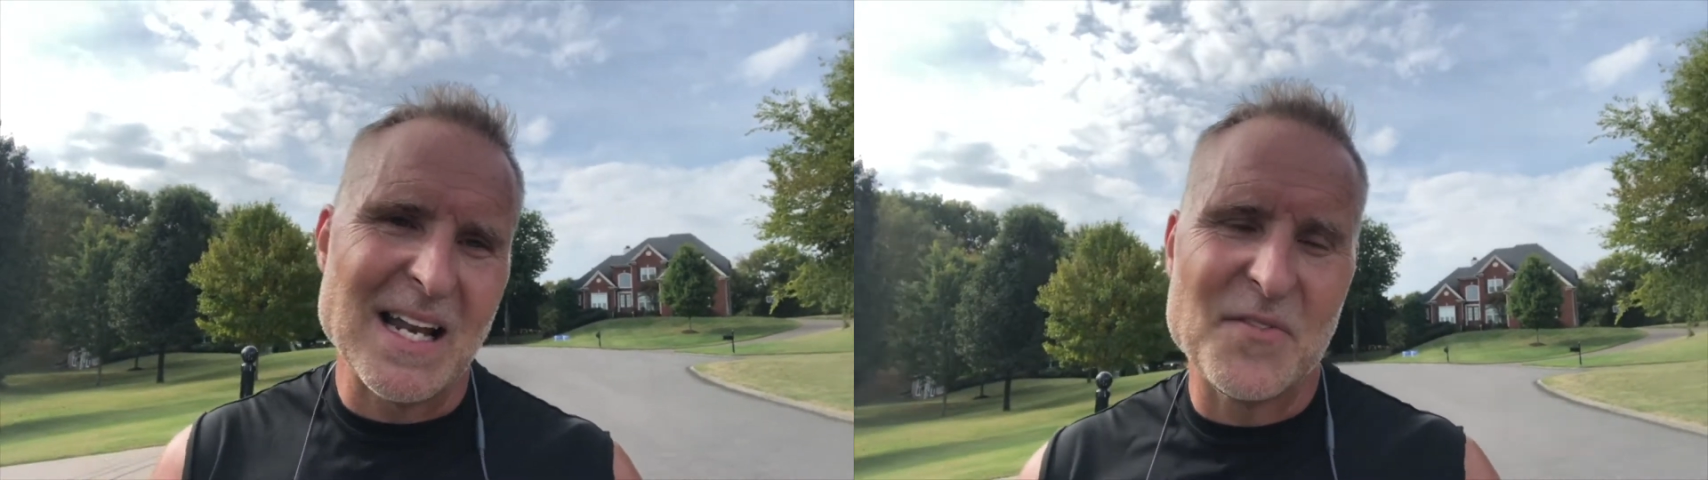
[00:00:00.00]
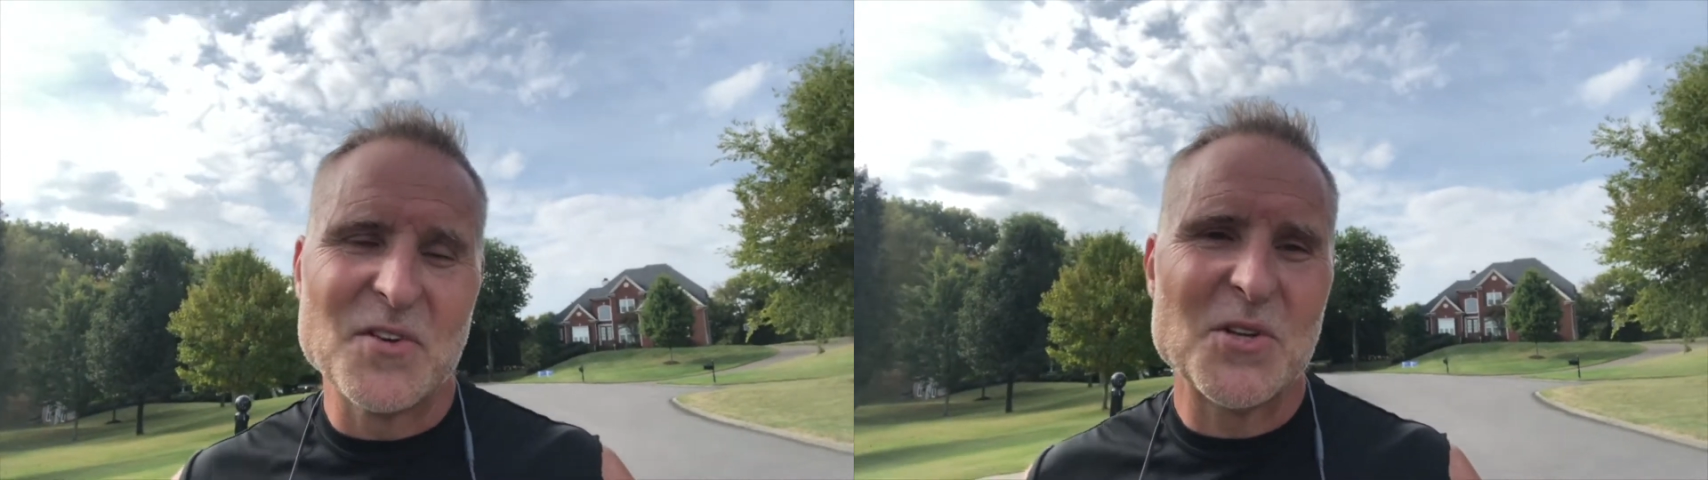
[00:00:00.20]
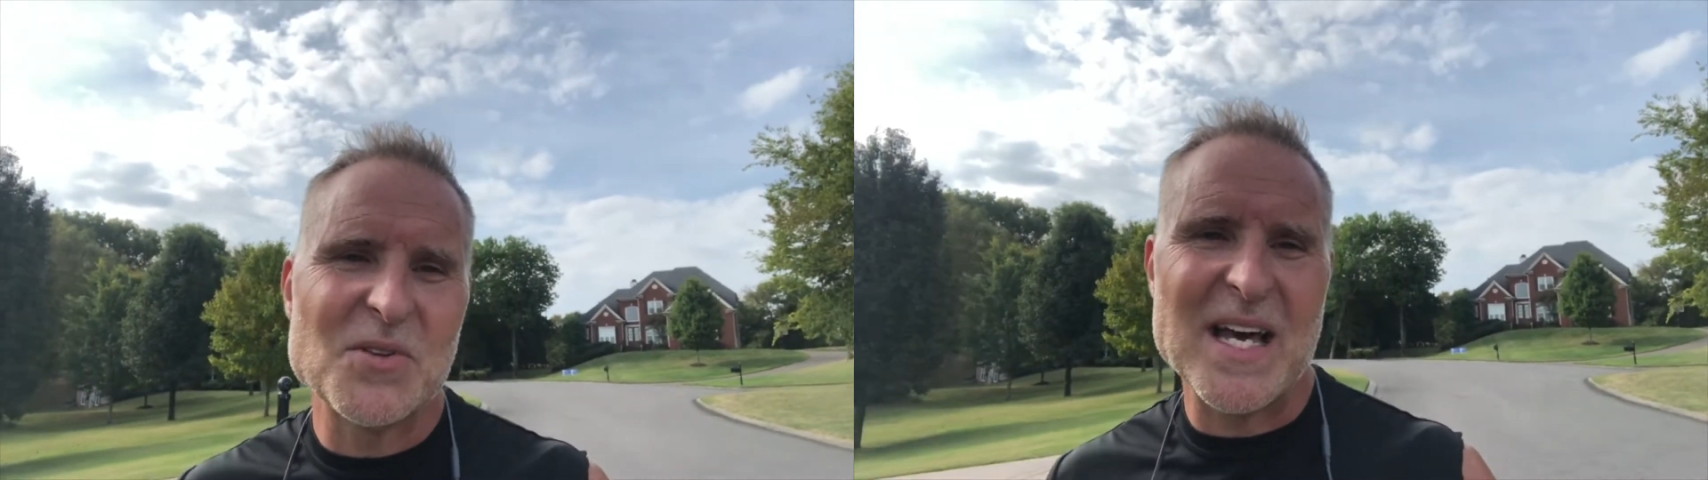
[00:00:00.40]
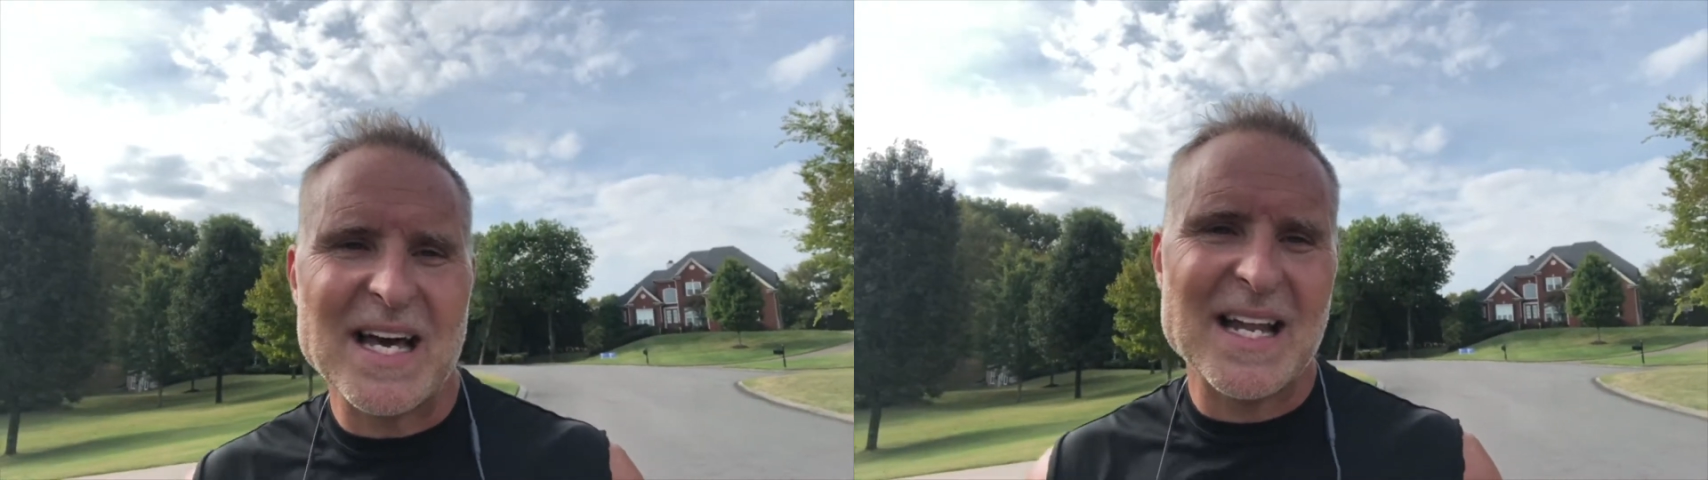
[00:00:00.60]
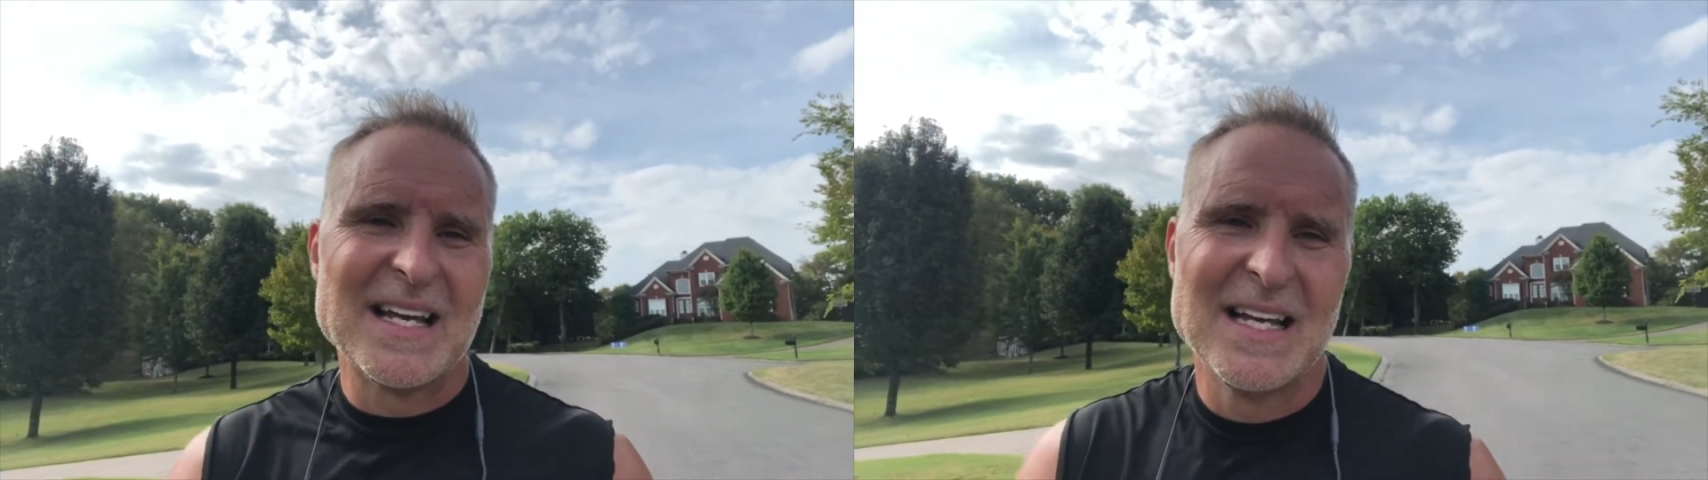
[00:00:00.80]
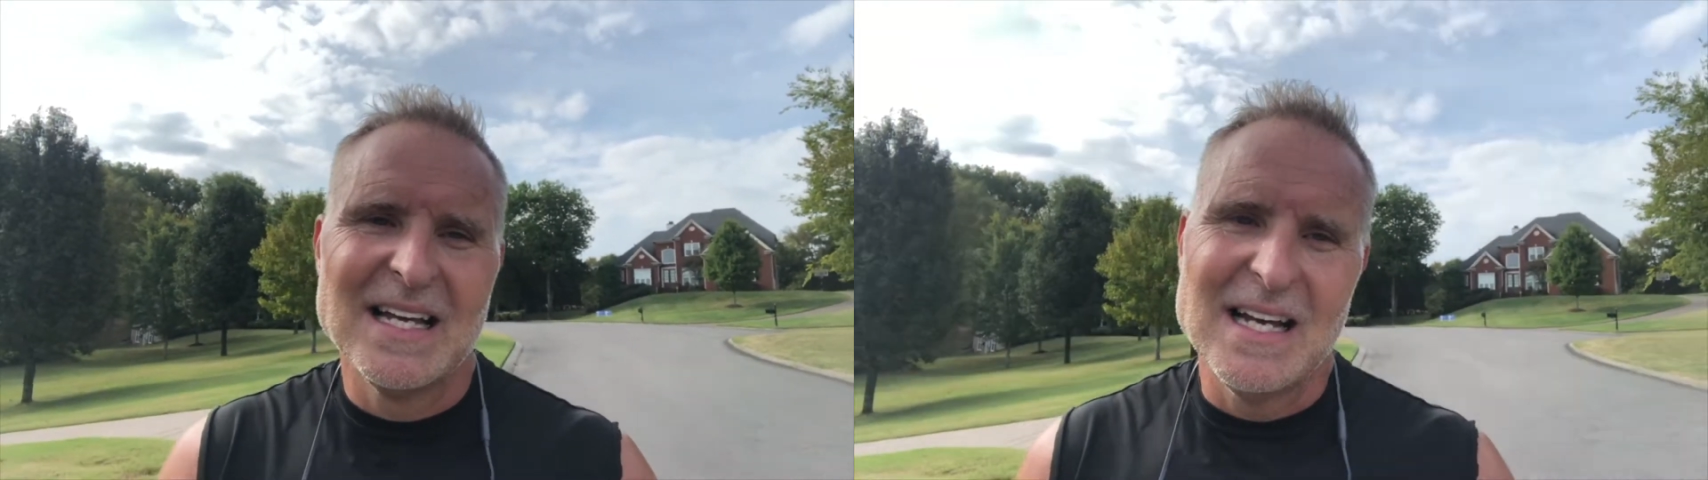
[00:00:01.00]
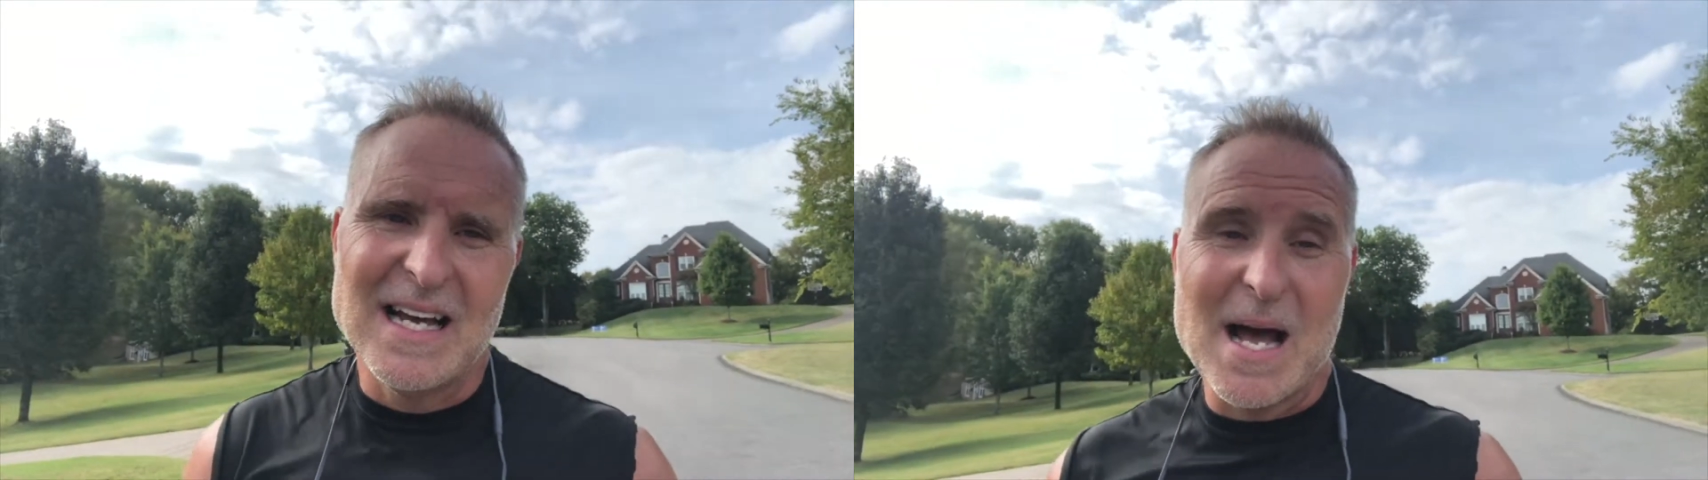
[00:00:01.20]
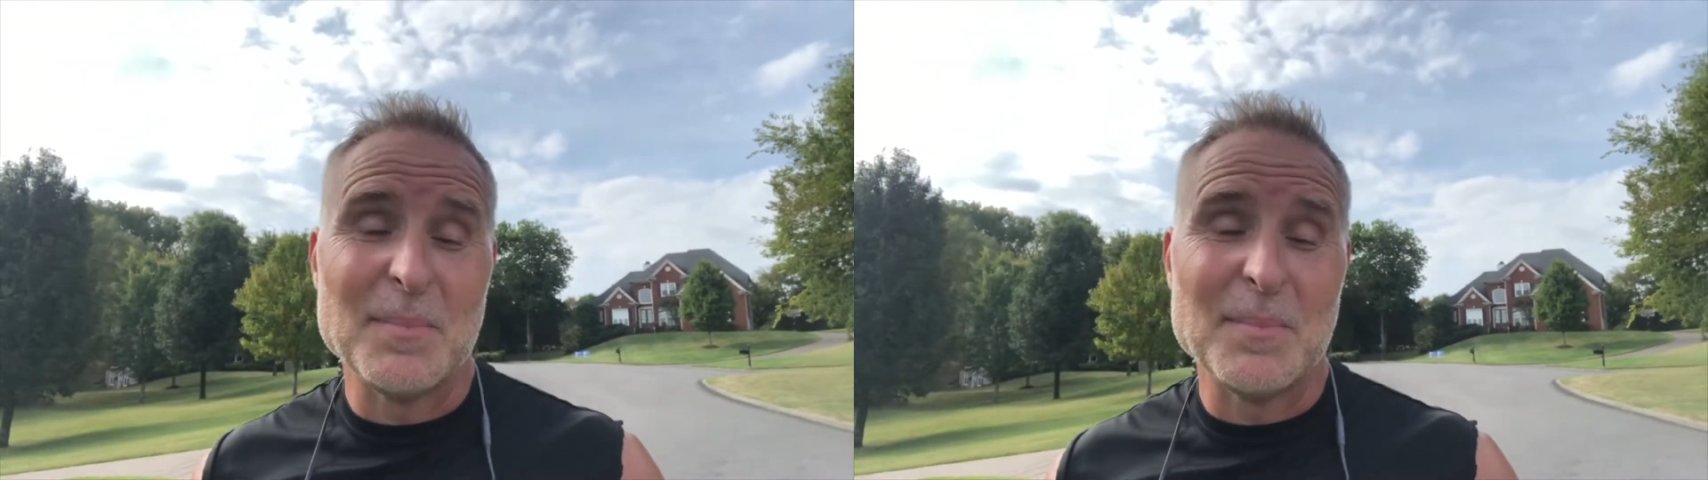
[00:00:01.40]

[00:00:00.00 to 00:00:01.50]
And if you'll do that, I